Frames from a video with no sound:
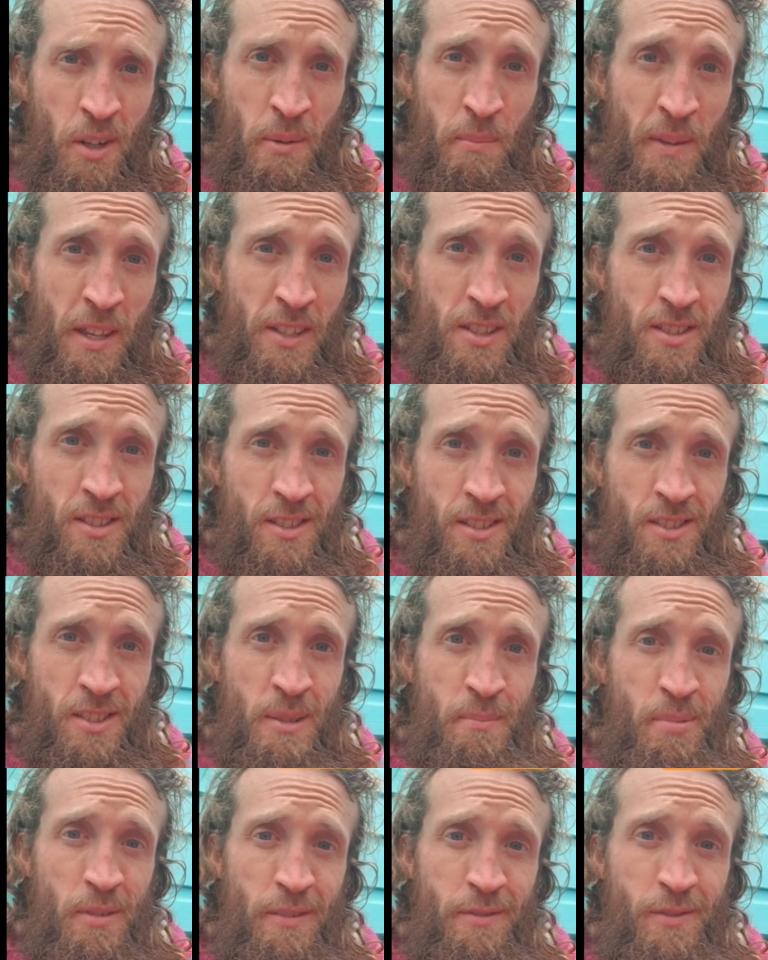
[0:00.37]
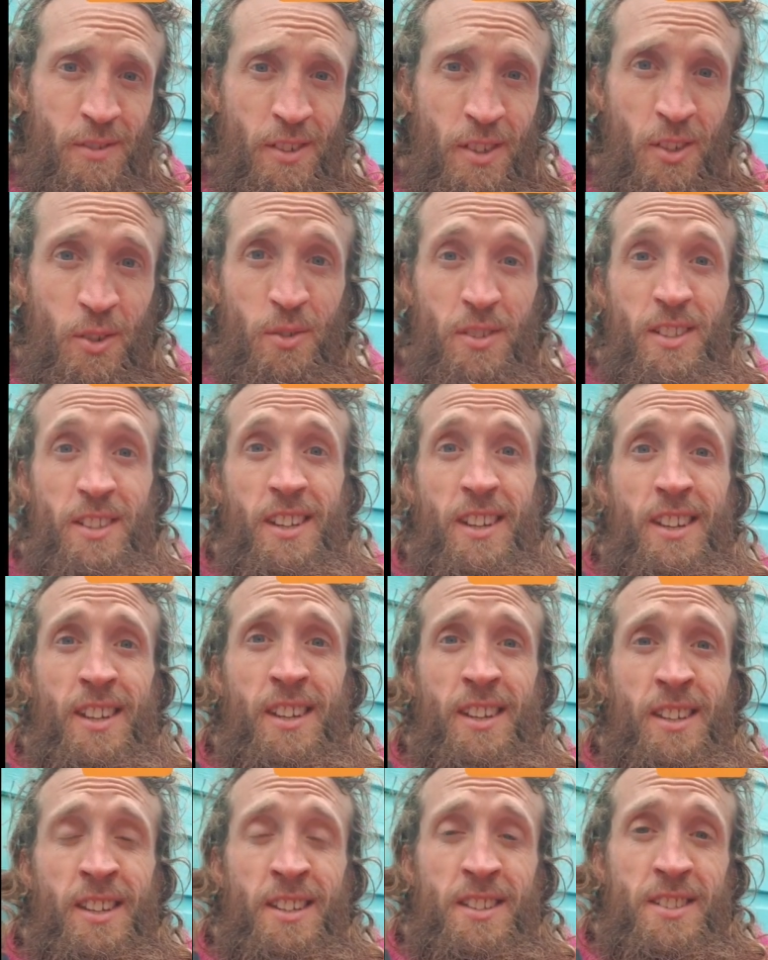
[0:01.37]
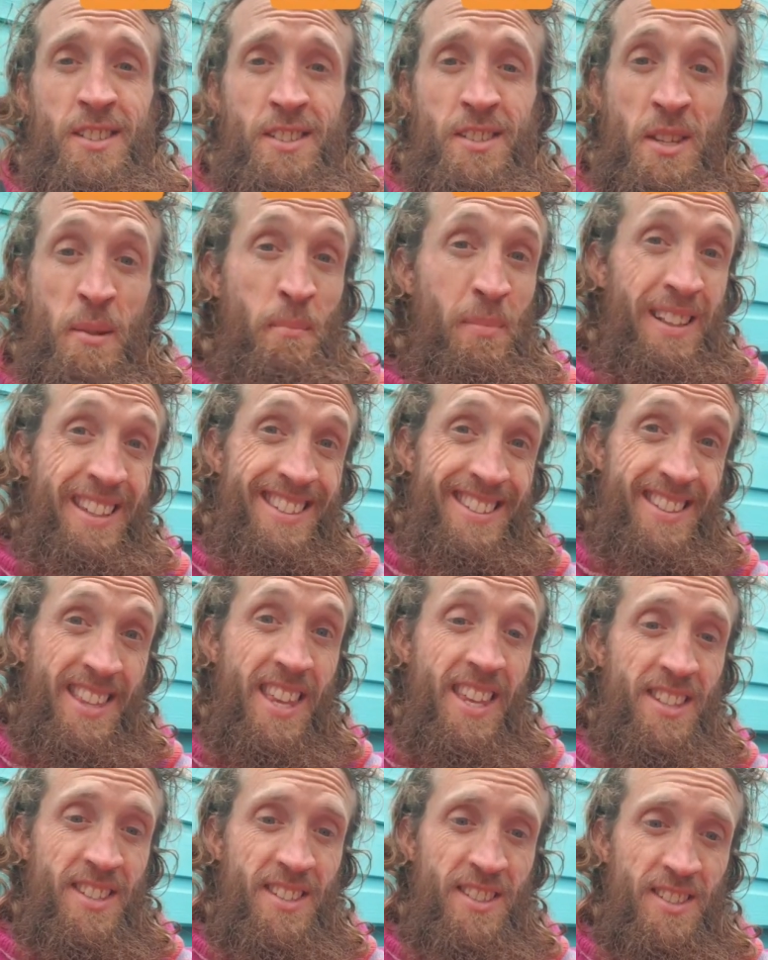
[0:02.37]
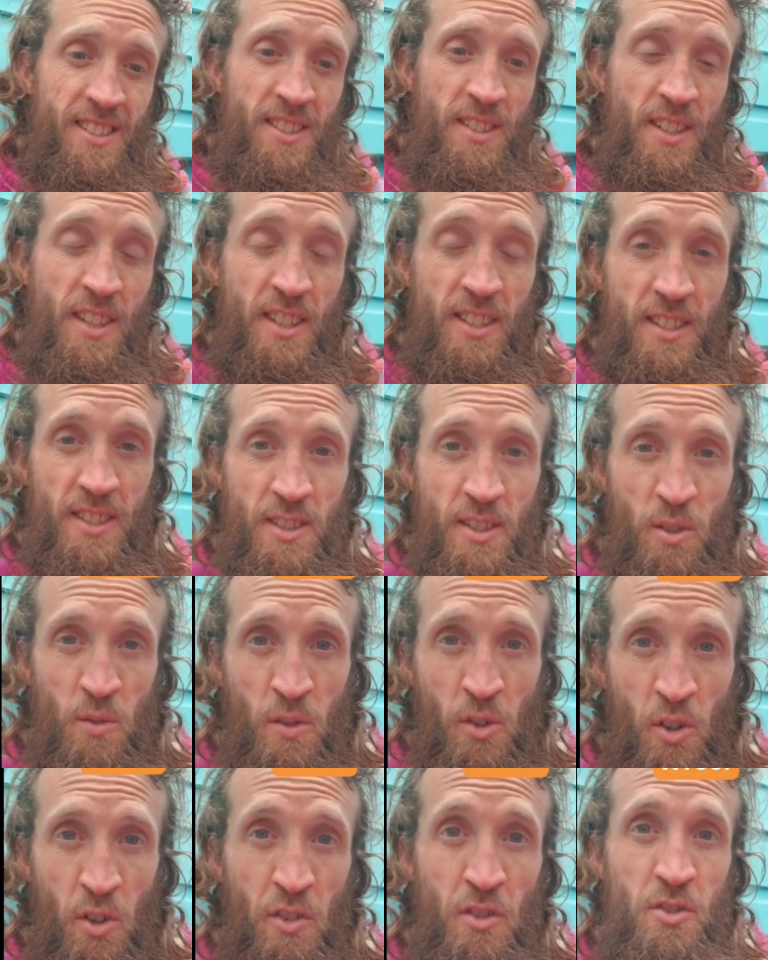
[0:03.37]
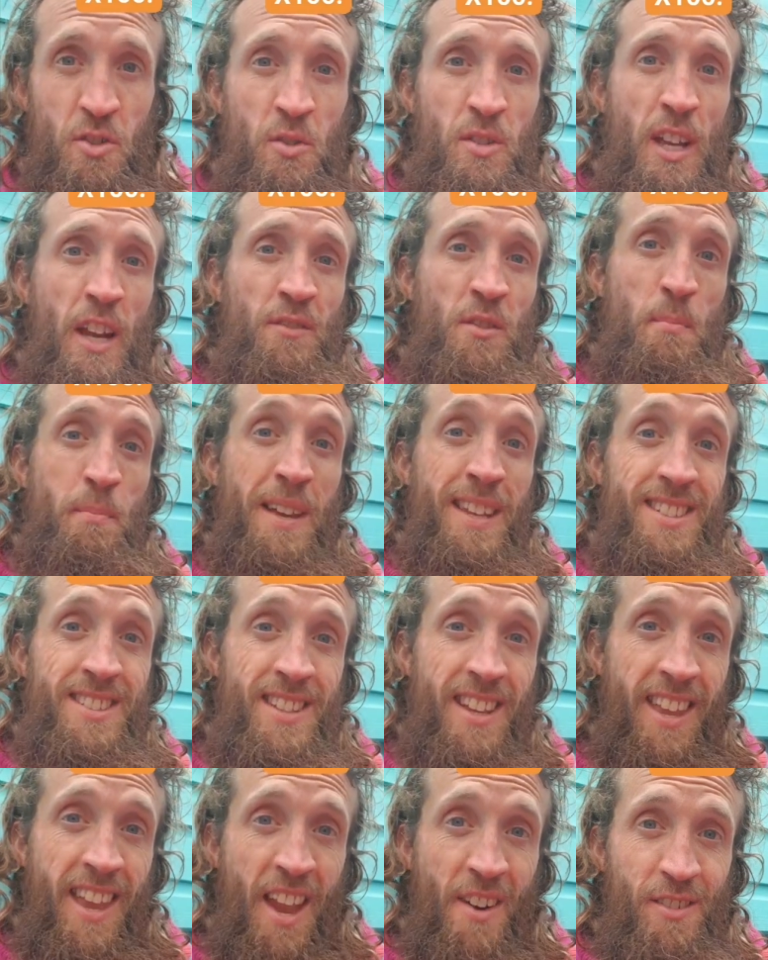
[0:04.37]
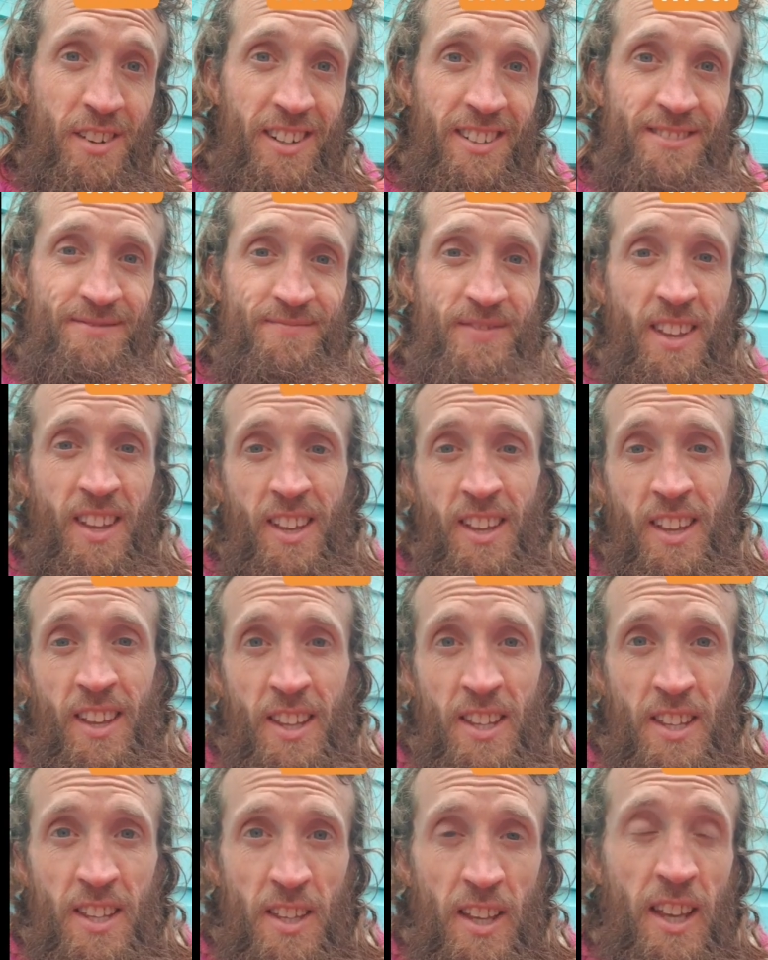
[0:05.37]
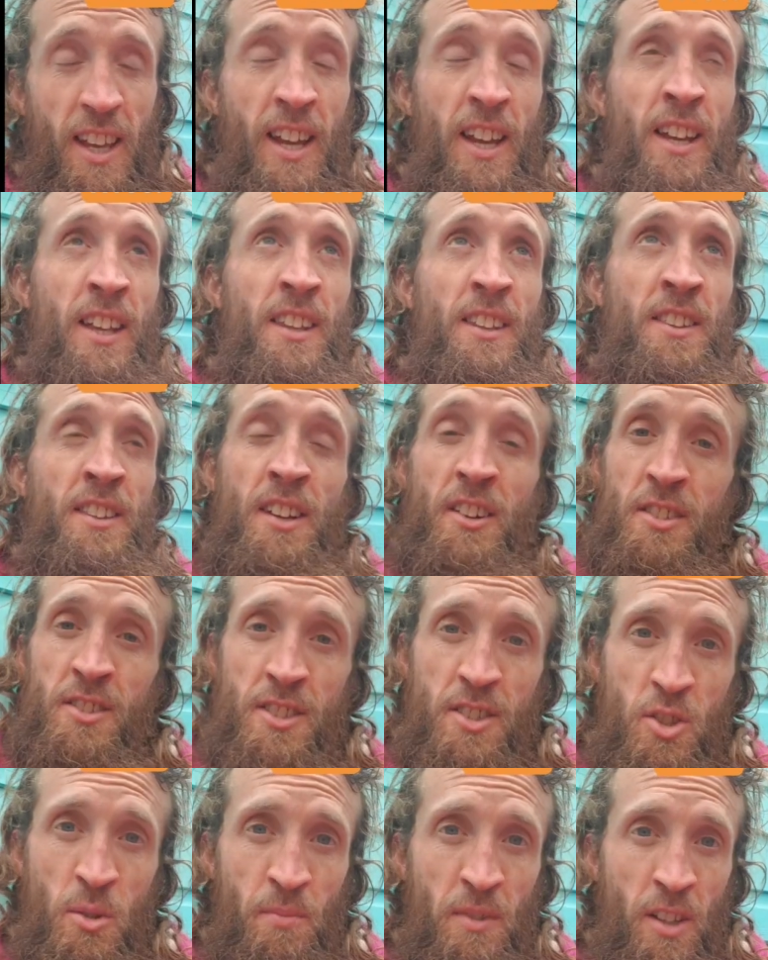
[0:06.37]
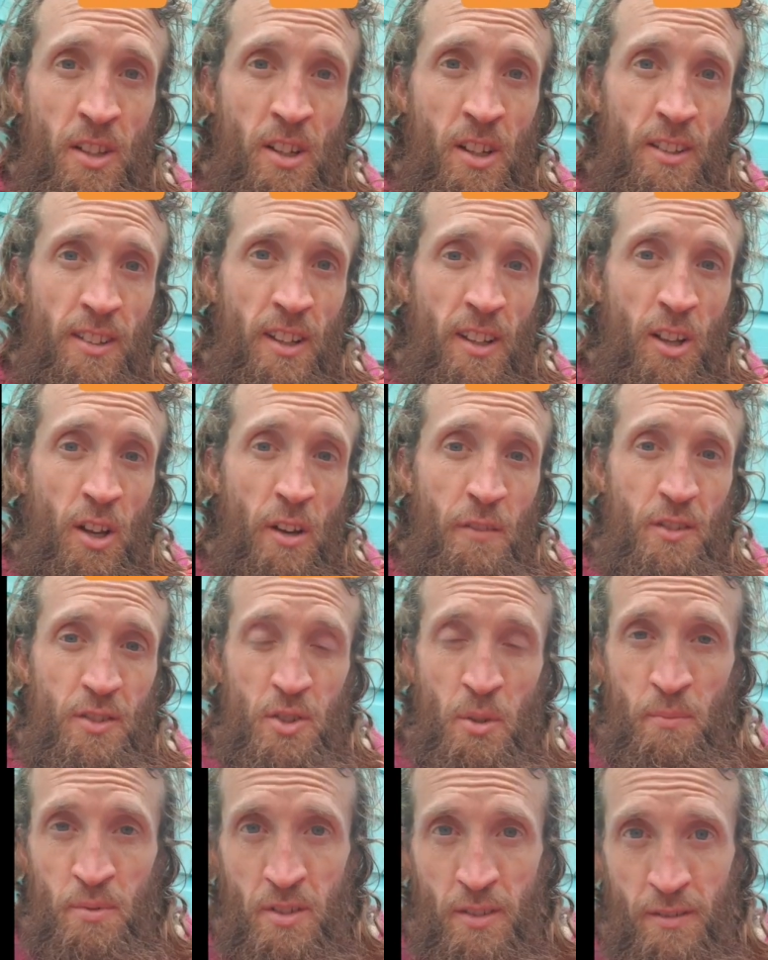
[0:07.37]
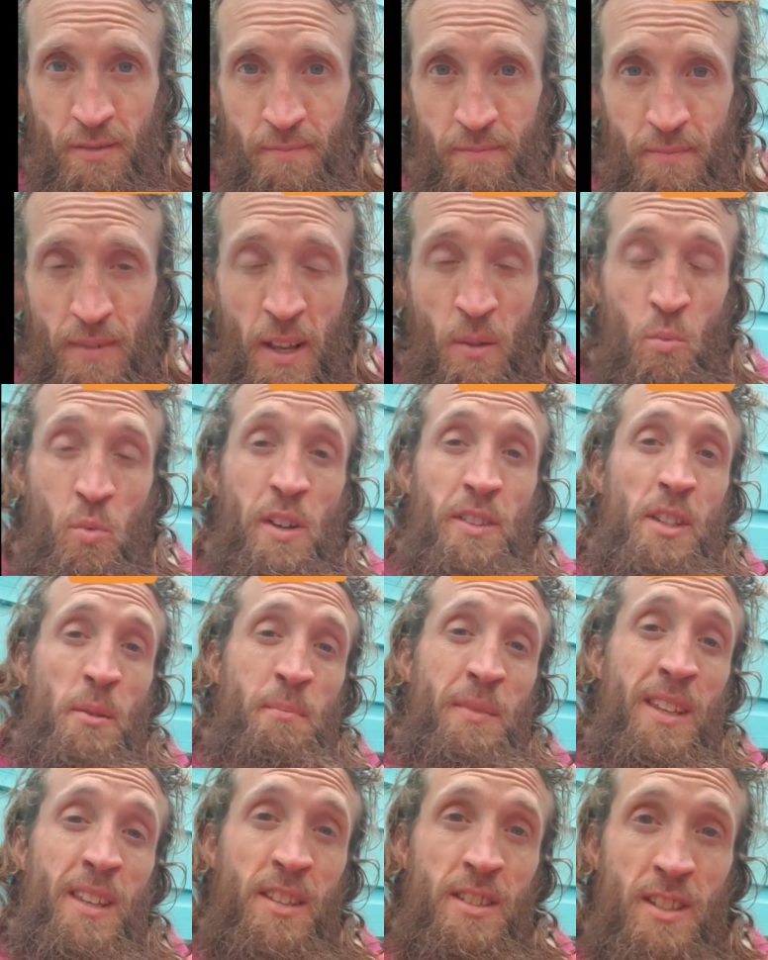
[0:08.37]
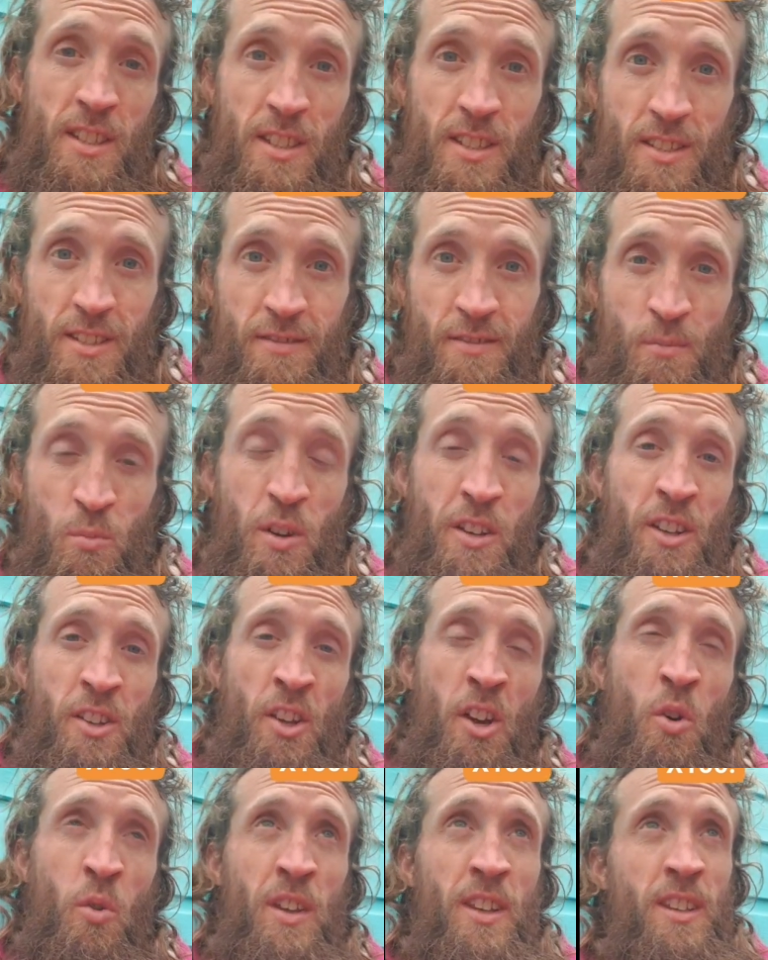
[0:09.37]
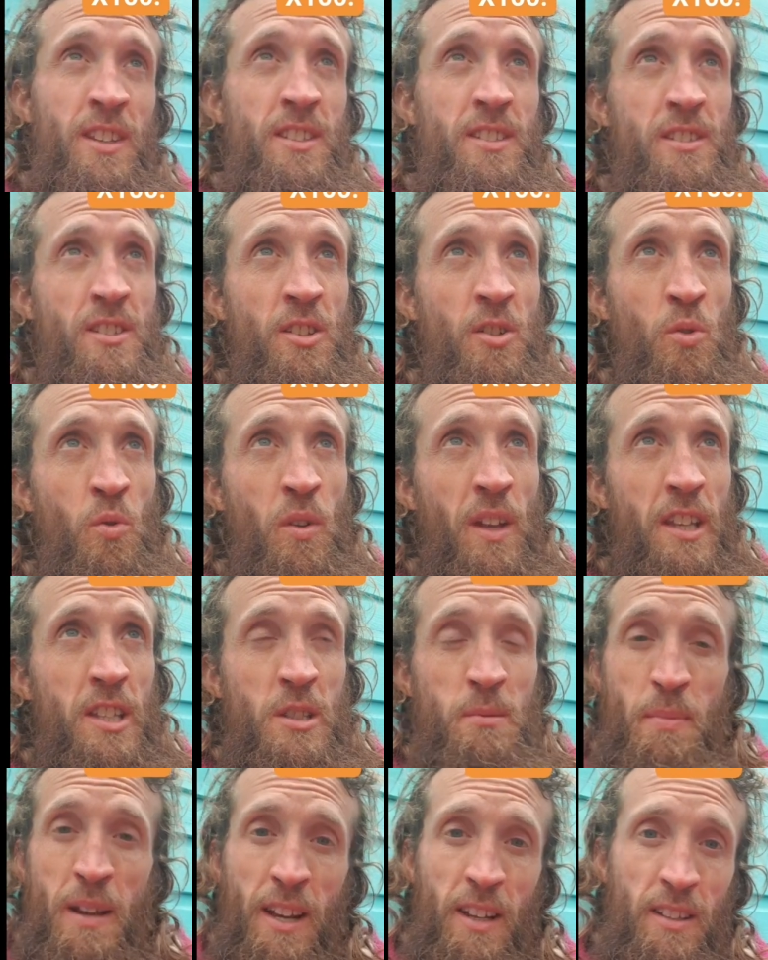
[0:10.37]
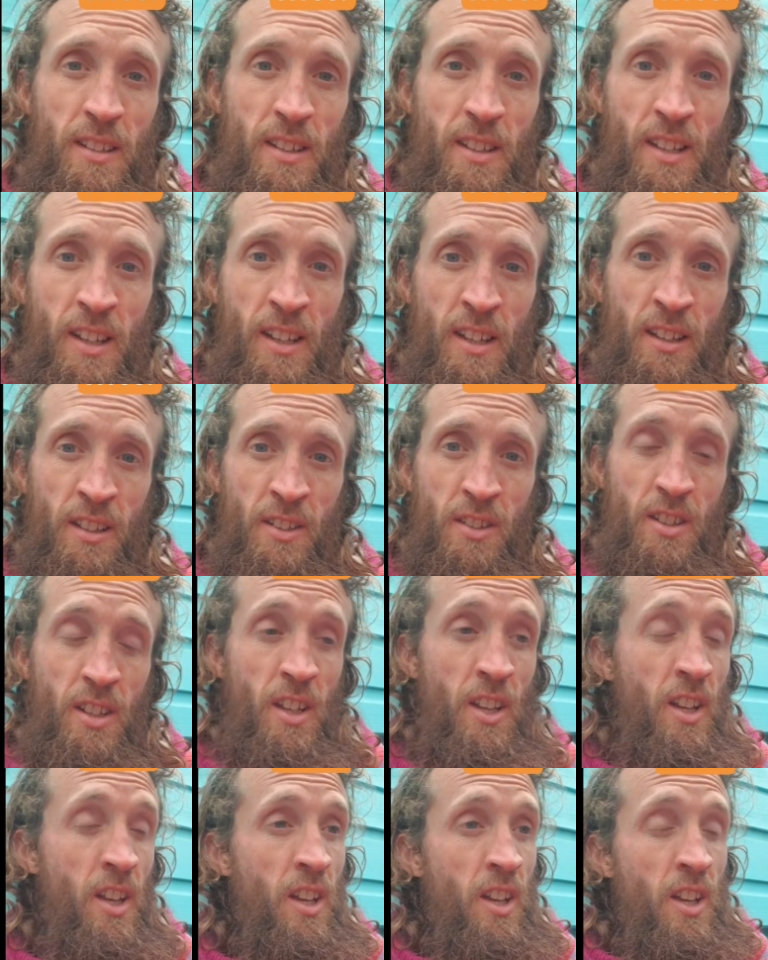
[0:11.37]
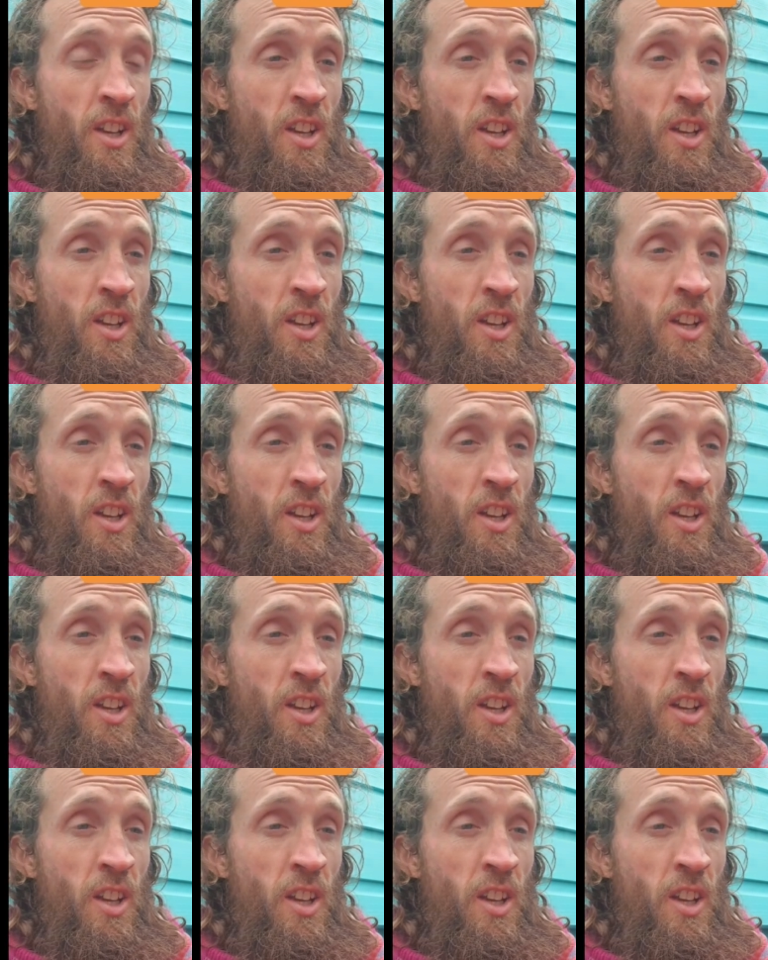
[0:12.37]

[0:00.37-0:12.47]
My message is simple for you today, and it's simple as this. It's to encourage you to have the best day ever. And there's something called the law of assumptions, and what that means is, from what I know, is to expect and